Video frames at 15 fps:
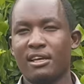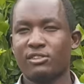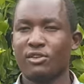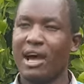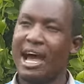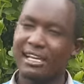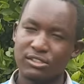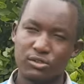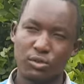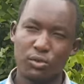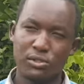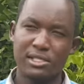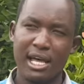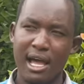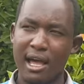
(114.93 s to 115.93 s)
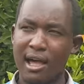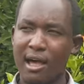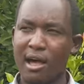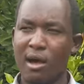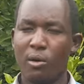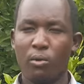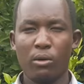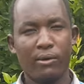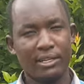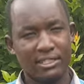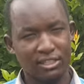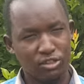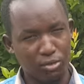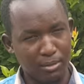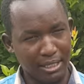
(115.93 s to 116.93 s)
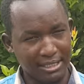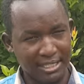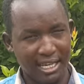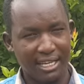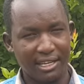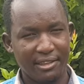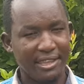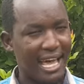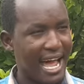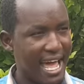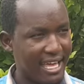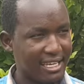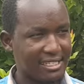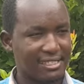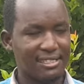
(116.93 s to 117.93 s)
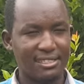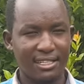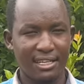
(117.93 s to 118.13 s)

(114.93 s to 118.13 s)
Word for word: So as Tucusa, we wanted to maintain the highest